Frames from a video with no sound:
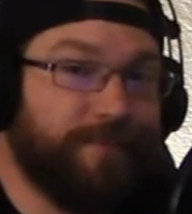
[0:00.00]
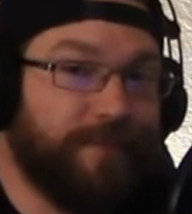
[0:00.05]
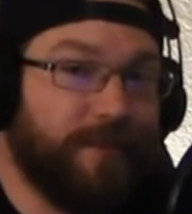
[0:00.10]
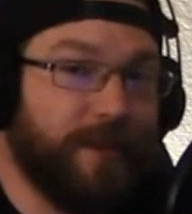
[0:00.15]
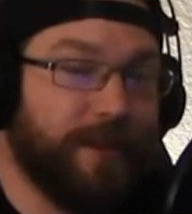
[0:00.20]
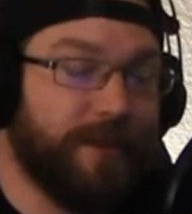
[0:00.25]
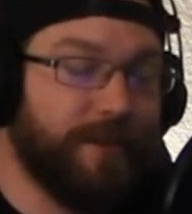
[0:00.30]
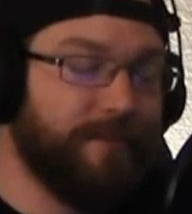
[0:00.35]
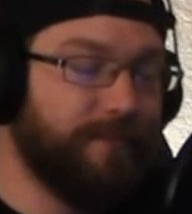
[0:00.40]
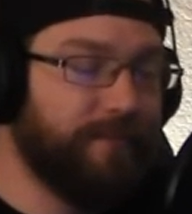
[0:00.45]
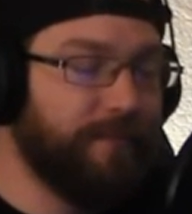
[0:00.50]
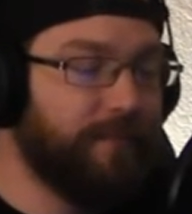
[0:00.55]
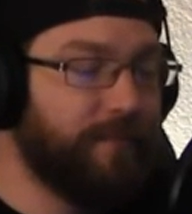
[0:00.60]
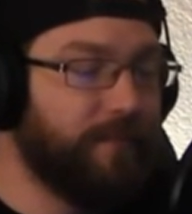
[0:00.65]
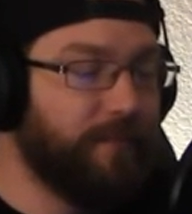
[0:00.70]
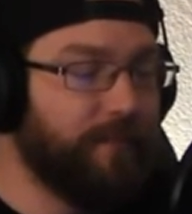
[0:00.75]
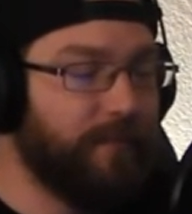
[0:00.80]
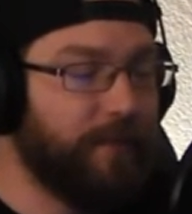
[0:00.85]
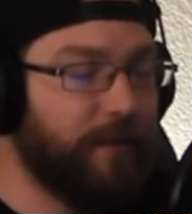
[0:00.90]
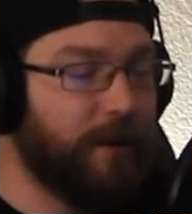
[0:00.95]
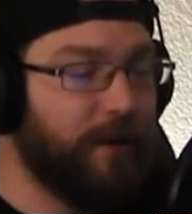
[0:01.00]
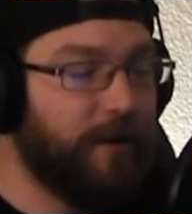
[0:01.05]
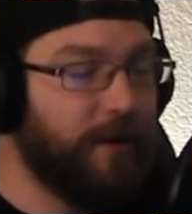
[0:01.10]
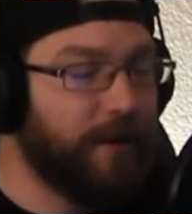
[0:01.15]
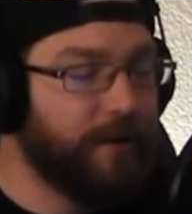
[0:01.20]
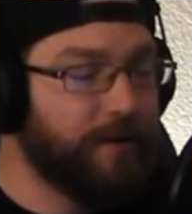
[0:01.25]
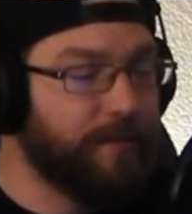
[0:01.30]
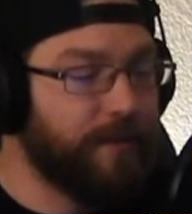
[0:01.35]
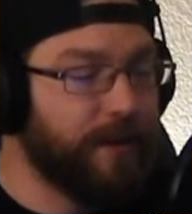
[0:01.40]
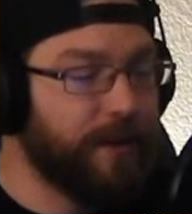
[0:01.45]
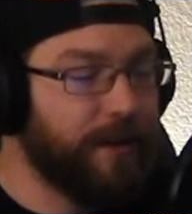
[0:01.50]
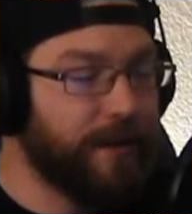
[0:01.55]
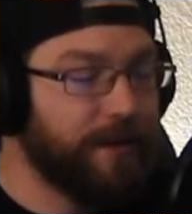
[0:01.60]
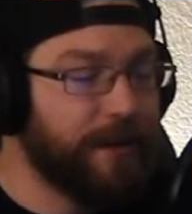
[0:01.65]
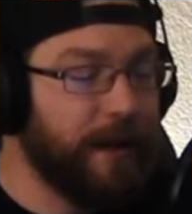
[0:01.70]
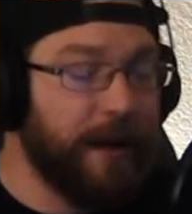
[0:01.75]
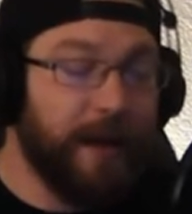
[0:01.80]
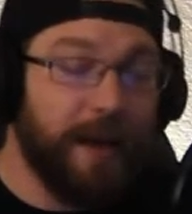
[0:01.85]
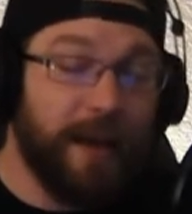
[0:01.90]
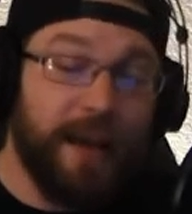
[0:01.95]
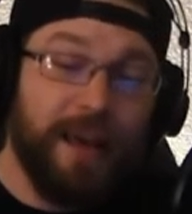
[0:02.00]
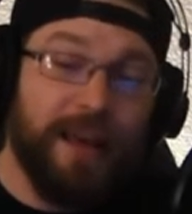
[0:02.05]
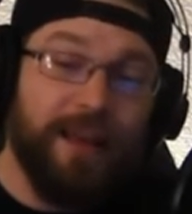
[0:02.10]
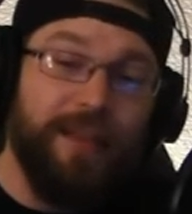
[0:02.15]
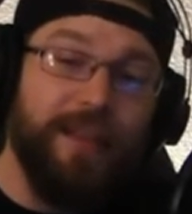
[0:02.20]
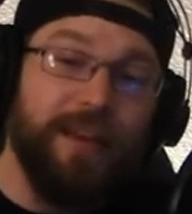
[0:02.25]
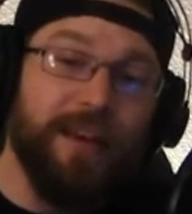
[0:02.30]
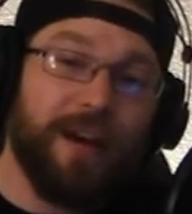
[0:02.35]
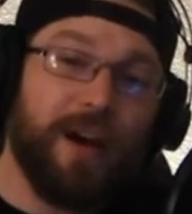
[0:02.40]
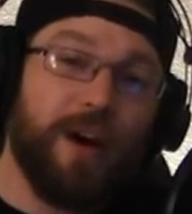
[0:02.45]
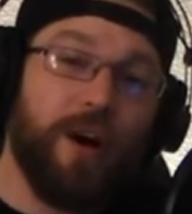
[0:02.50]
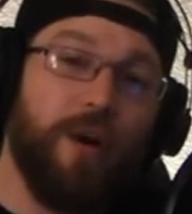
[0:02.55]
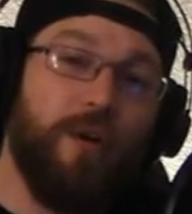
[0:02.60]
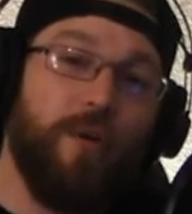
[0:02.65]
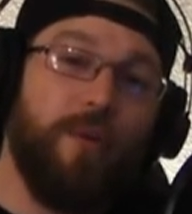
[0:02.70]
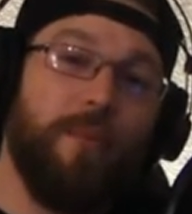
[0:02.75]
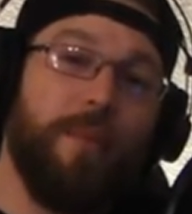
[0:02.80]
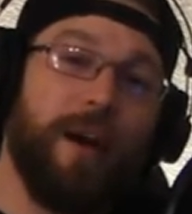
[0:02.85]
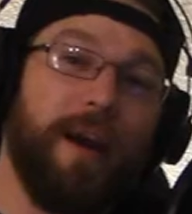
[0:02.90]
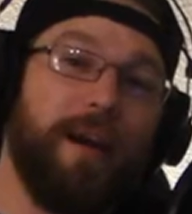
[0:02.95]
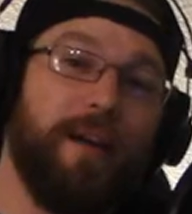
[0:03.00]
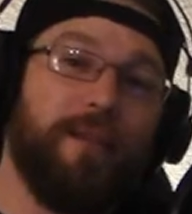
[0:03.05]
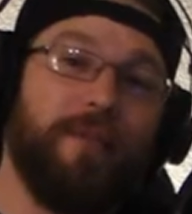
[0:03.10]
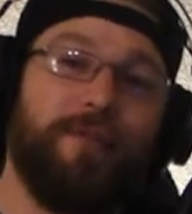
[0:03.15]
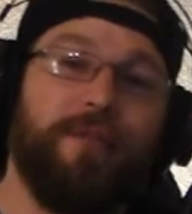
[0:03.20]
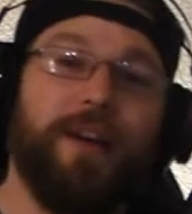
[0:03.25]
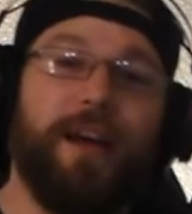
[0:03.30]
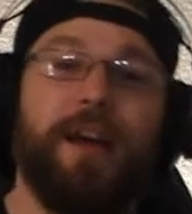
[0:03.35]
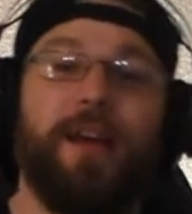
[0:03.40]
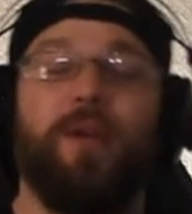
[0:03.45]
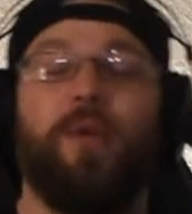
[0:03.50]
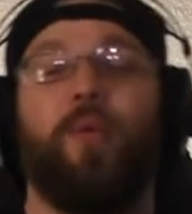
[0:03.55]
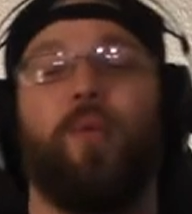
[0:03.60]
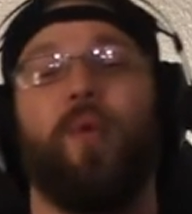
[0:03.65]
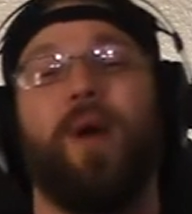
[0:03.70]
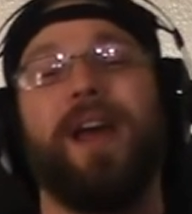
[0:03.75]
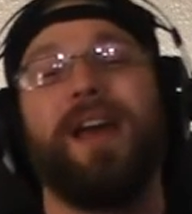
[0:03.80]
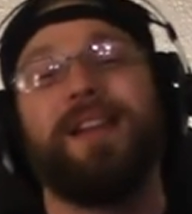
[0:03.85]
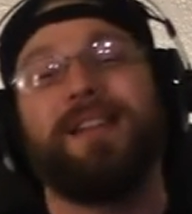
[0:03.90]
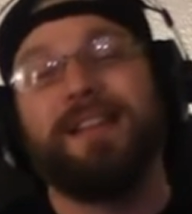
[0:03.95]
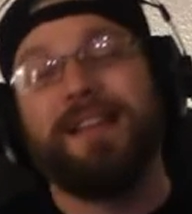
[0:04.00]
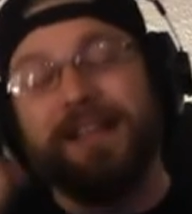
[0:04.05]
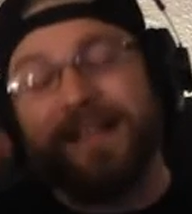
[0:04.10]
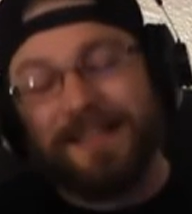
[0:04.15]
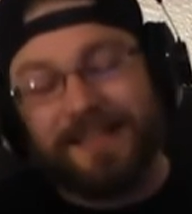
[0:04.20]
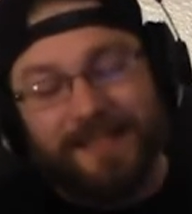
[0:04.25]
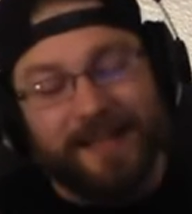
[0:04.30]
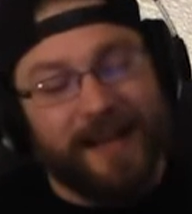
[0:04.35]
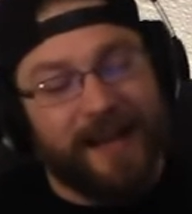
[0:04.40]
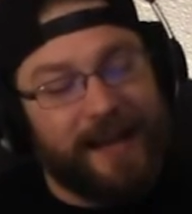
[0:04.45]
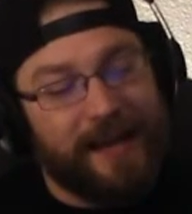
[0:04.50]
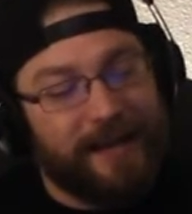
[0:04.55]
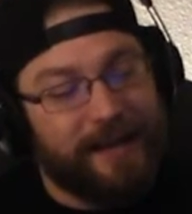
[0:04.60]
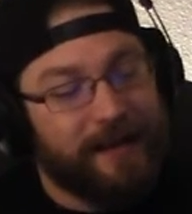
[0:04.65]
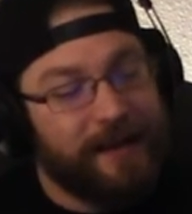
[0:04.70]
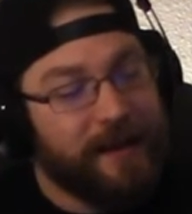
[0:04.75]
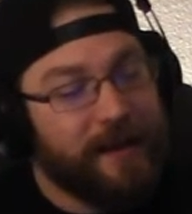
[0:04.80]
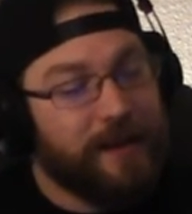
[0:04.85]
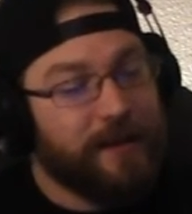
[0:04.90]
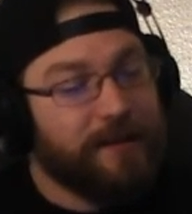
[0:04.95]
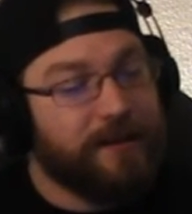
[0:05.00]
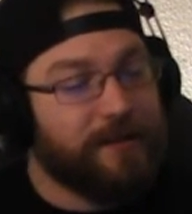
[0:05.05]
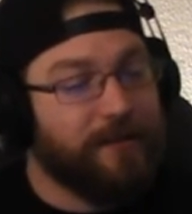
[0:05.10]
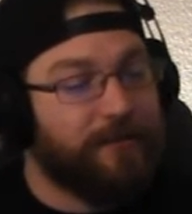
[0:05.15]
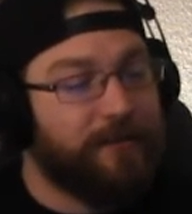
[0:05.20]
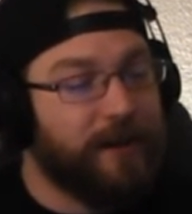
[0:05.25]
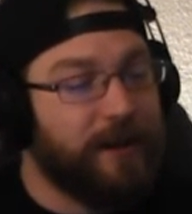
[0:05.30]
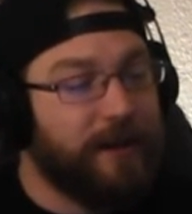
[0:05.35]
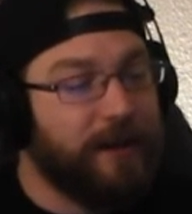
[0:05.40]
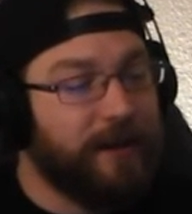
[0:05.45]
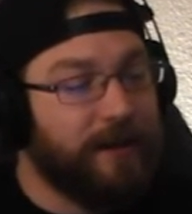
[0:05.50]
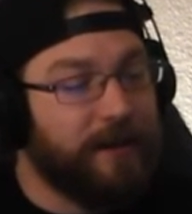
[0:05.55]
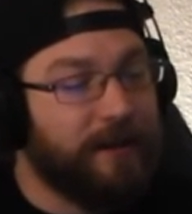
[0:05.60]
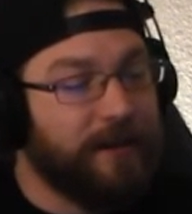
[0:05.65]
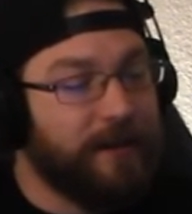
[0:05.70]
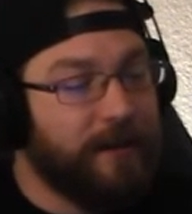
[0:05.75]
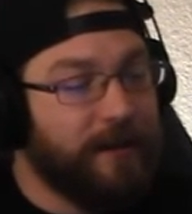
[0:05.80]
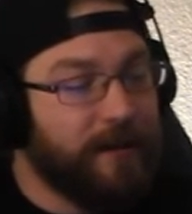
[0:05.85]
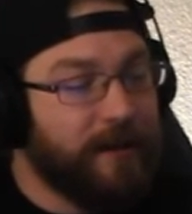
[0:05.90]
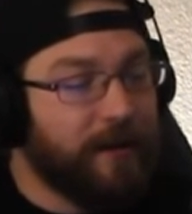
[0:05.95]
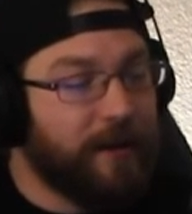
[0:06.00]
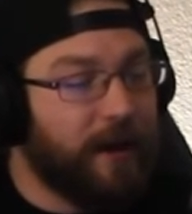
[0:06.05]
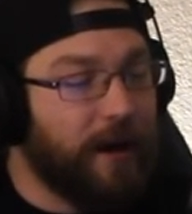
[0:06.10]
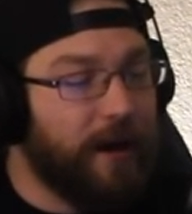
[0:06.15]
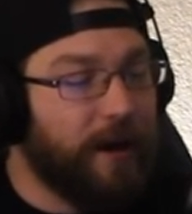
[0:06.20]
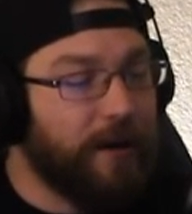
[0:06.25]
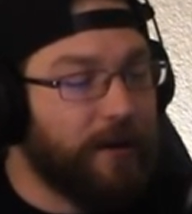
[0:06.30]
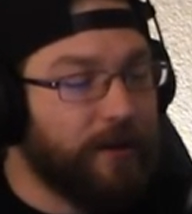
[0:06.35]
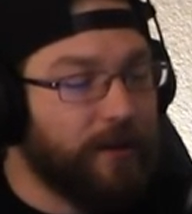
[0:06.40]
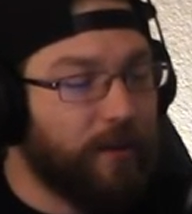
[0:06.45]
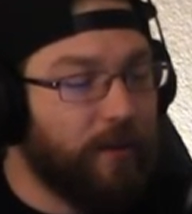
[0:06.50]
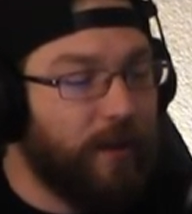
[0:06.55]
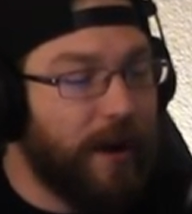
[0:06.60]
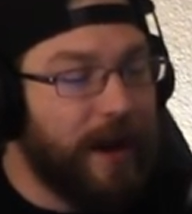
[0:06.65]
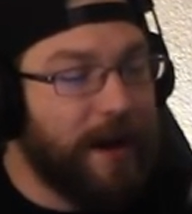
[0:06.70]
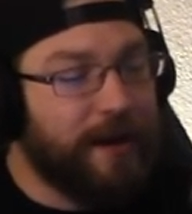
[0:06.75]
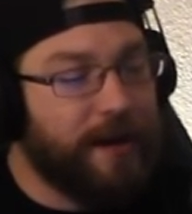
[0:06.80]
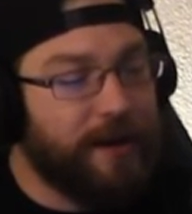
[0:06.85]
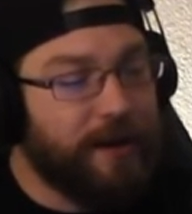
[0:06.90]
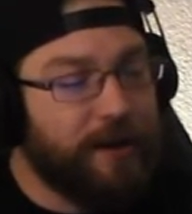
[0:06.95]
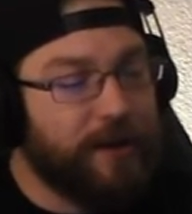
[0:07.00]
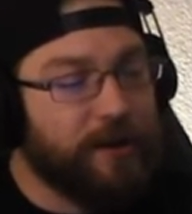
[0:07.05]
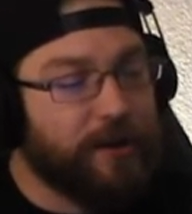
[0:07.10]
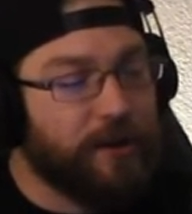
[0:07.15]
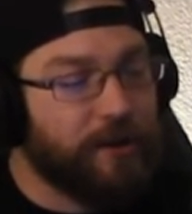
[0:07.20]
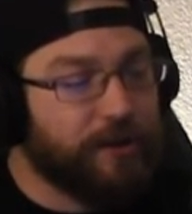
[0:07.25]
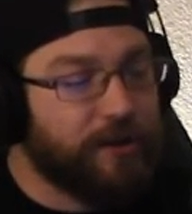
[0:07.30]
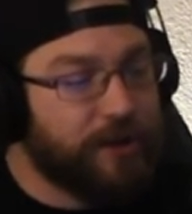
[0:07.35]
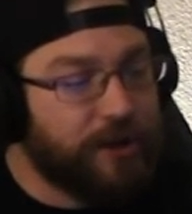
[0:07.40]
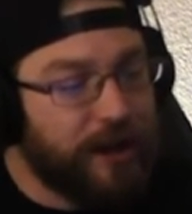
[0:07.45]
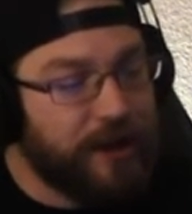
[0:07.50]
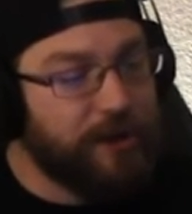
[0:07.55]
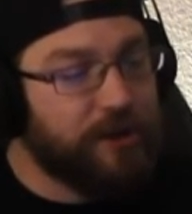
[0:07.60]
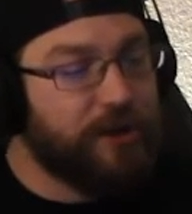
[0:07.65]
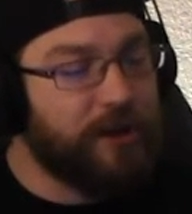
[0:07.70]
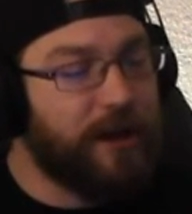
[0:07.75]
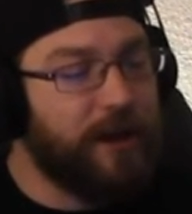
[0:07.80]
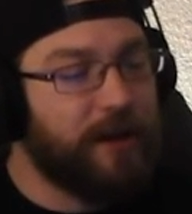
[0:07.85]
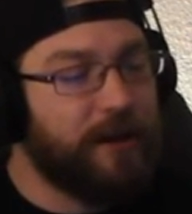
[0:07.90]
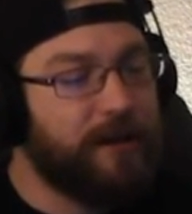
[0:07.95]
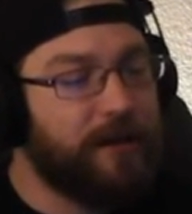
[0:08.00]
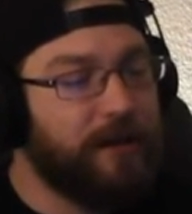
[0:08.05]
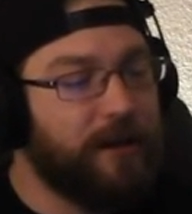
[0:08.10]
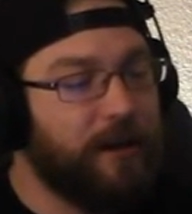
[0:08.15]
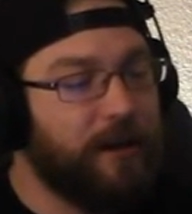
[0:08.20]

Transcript: Just you know, it is what it is. In the co-main event, Weili Zhang defeated uh, Joanna Jędrzejczyk